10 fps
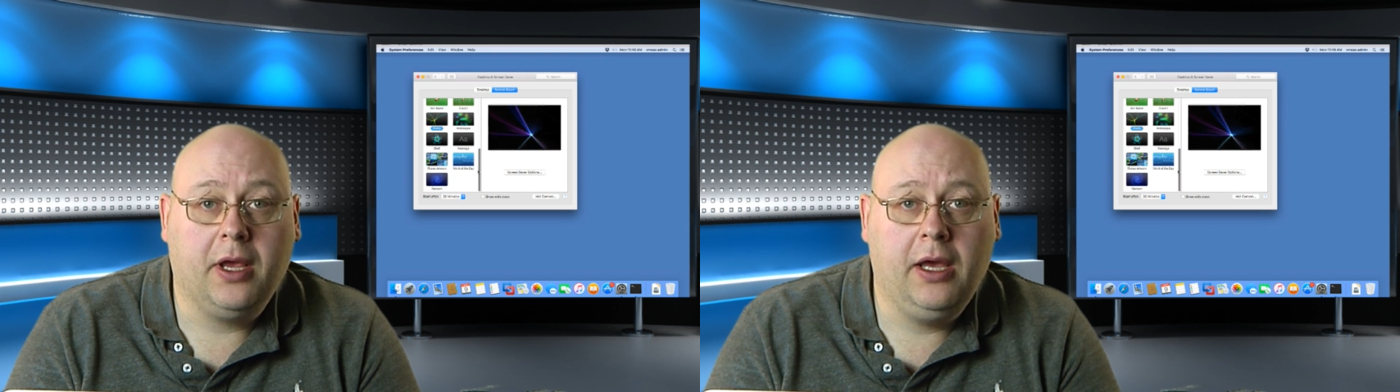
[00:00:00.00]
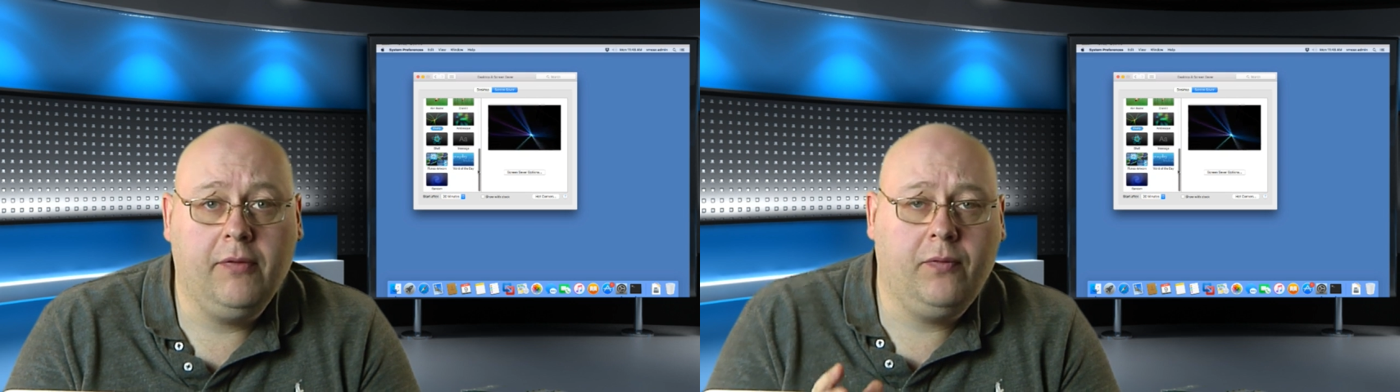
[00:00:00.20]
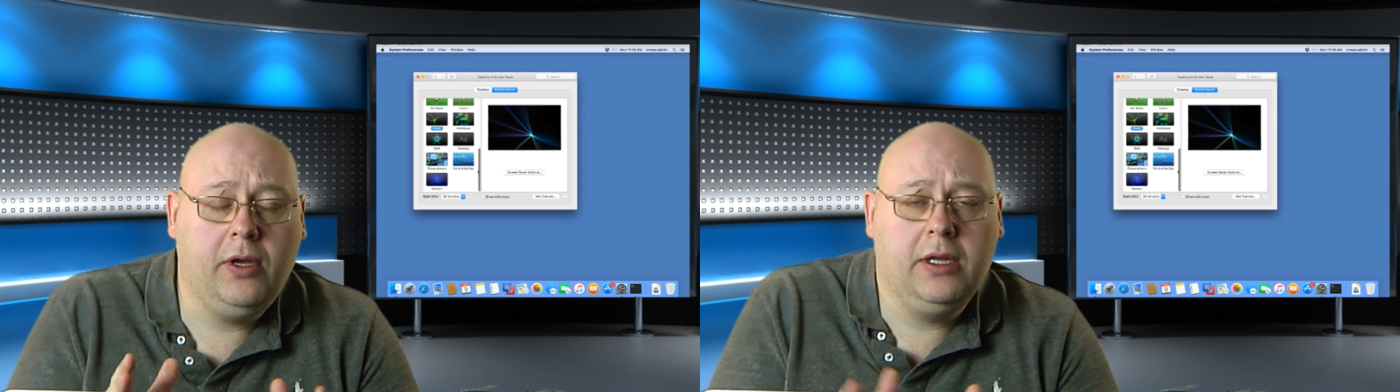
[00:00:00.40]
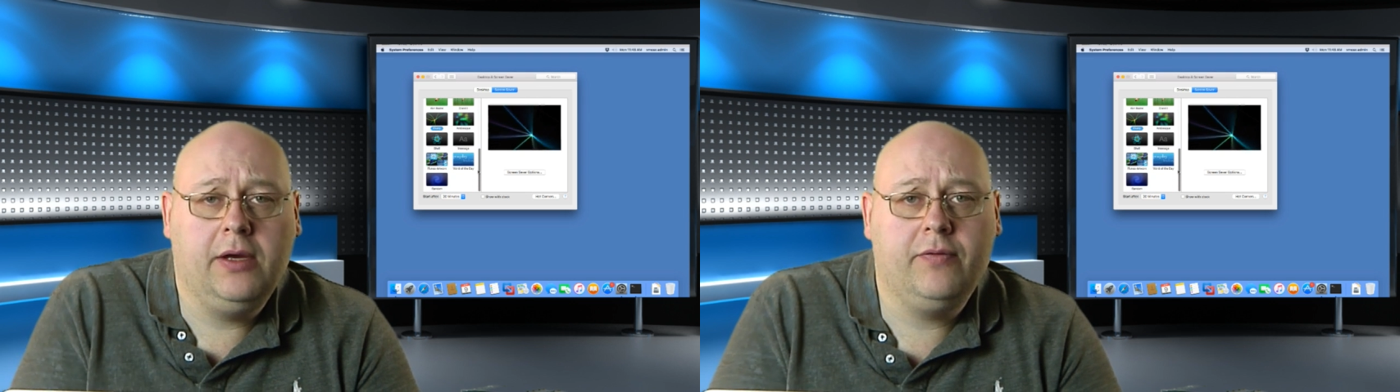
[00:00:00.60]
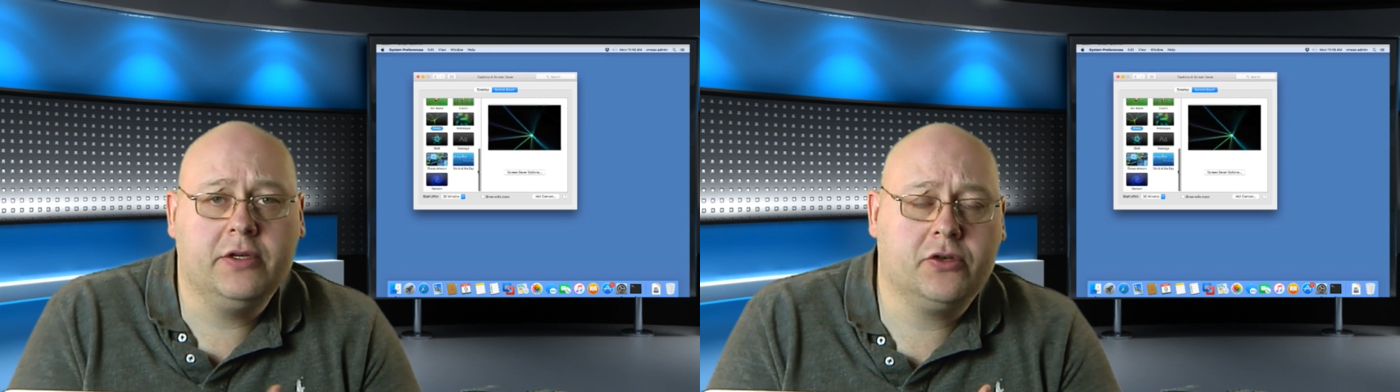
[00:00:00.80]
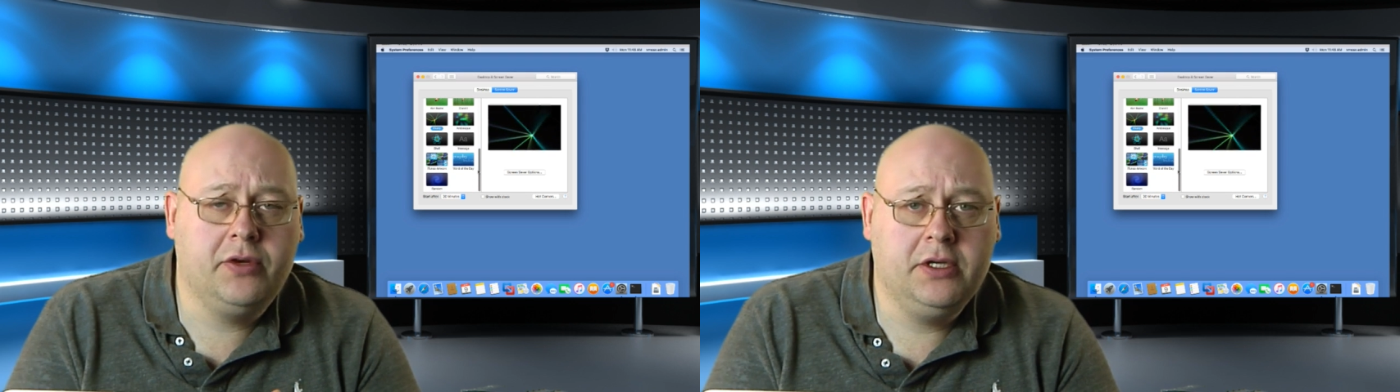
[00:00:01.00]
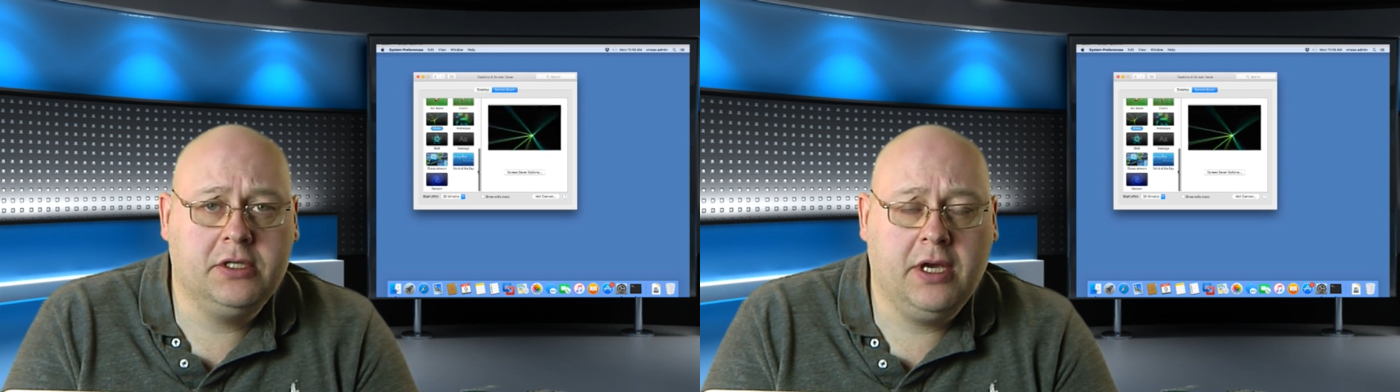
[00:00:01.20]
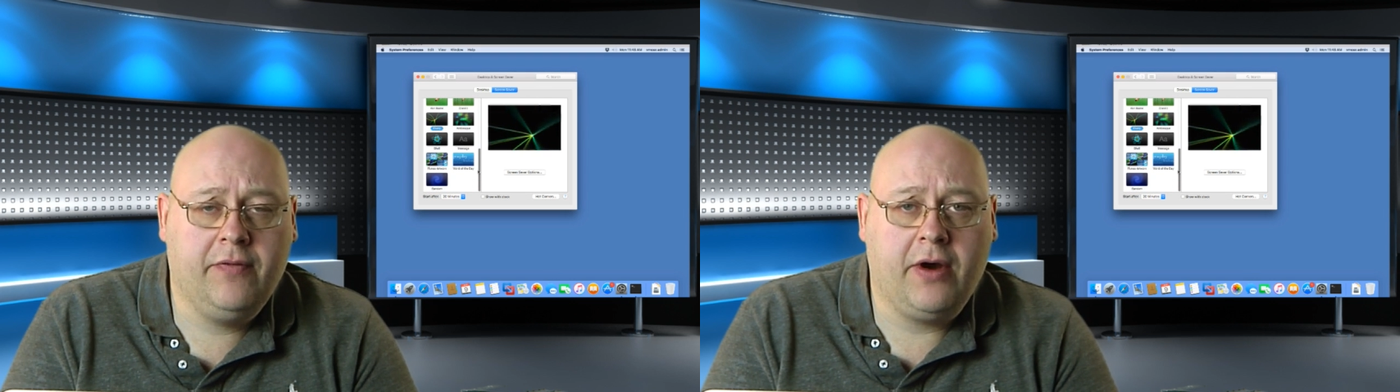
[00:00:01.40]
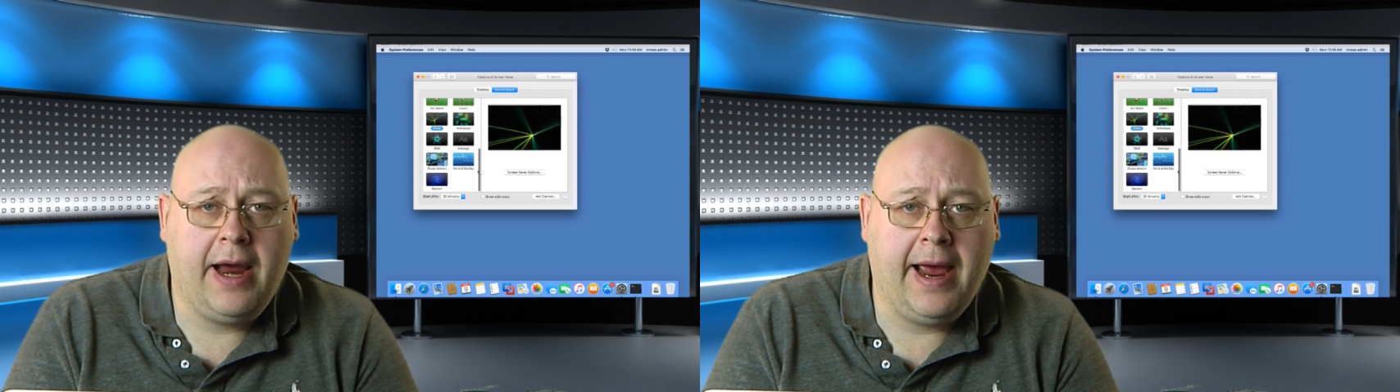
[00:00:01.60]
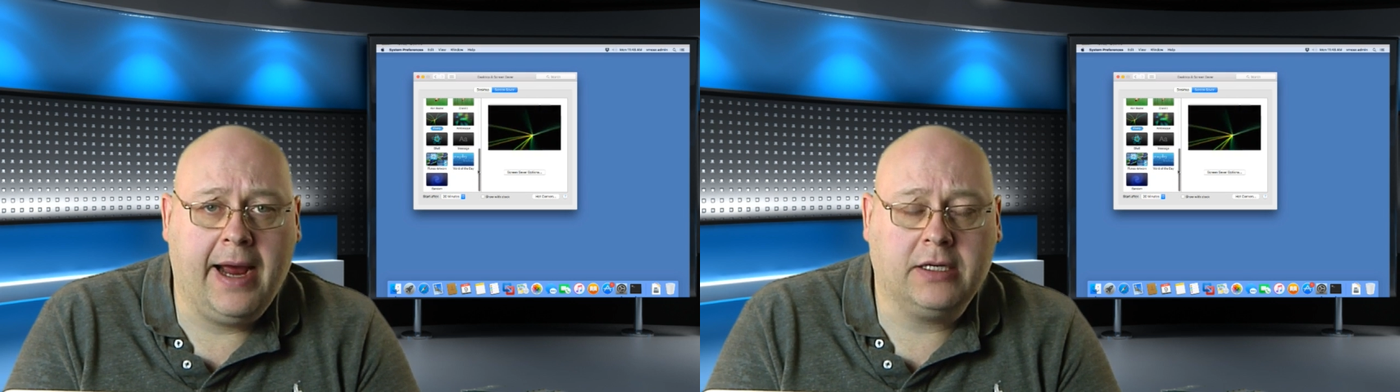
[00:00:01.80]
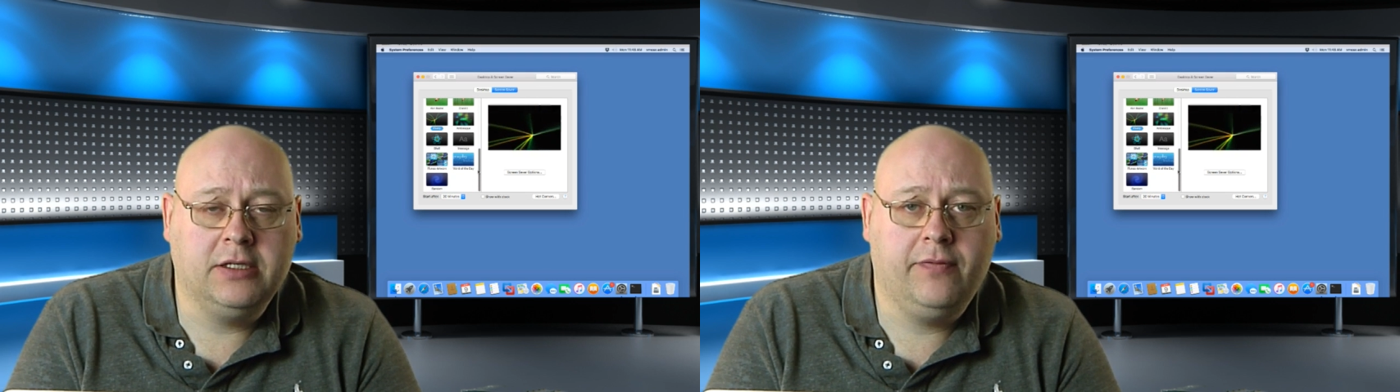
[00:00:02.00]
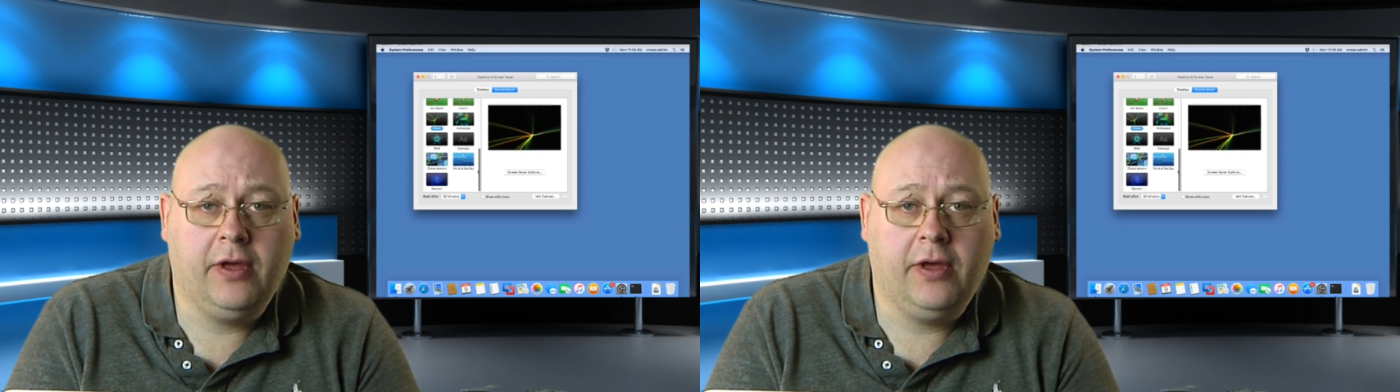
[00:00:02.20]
If we leave the screensaver active,